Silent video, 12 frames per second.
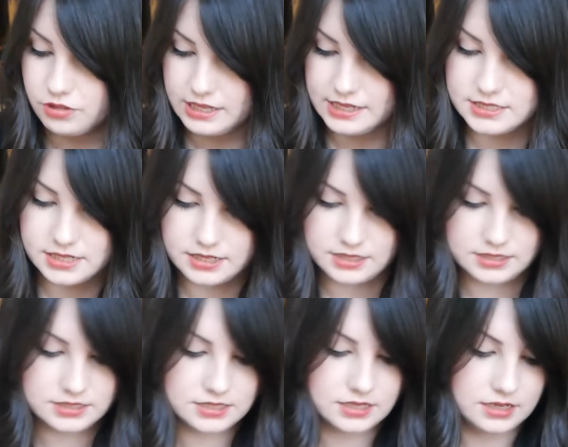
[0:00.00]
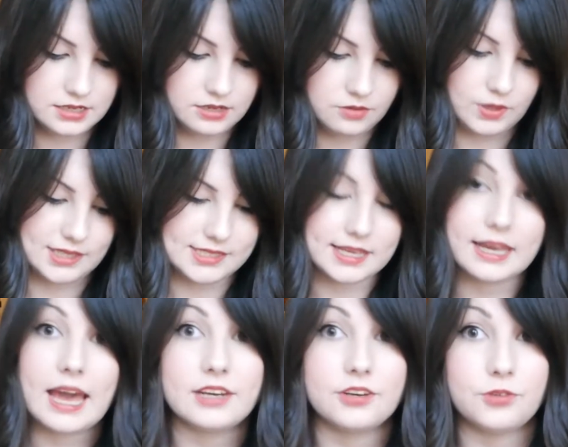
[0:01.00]
related, well I say
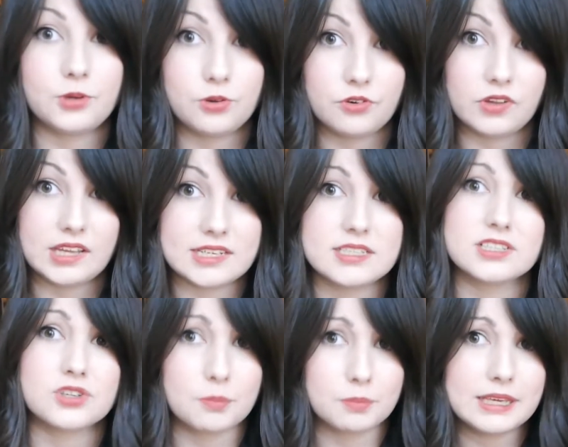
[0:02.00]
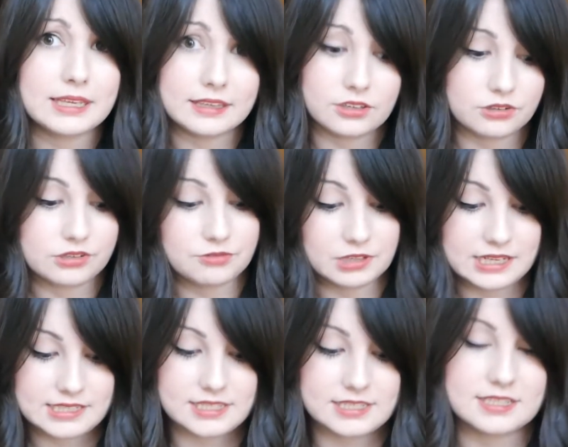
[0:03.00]
kind of uni related, completely uni
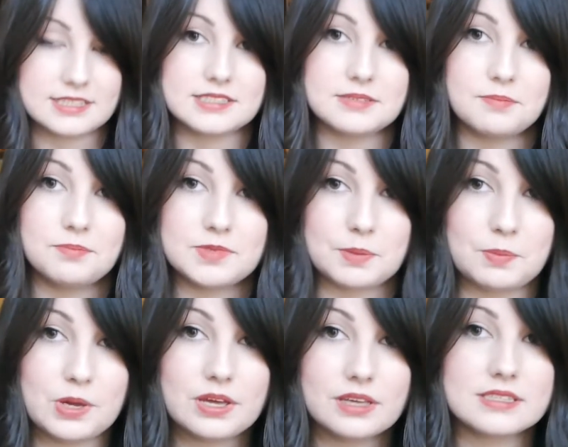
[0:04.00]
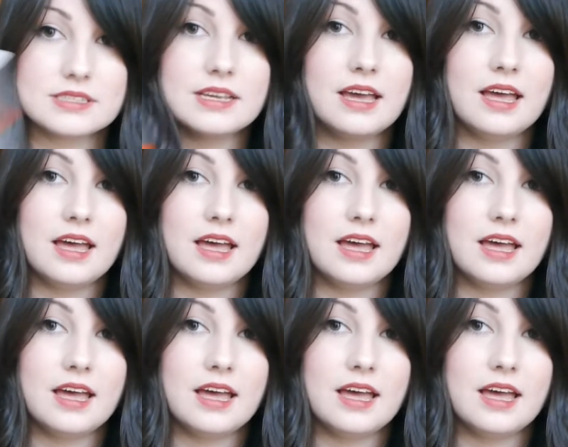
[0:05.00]
related, is some books.